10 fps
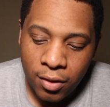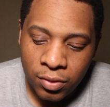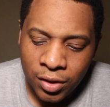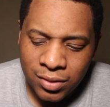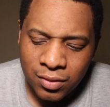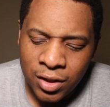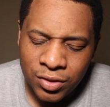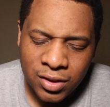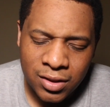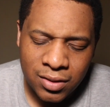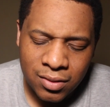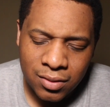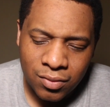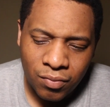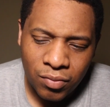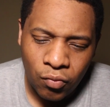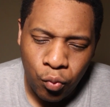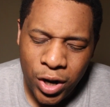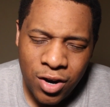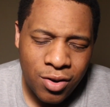there's this
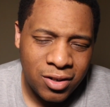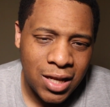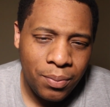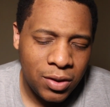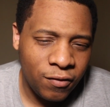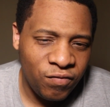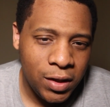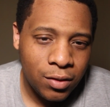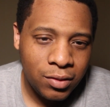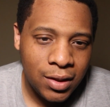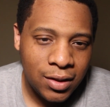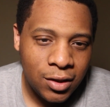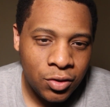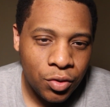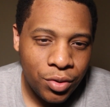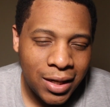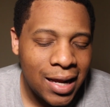weird depth of field thing that he's doing,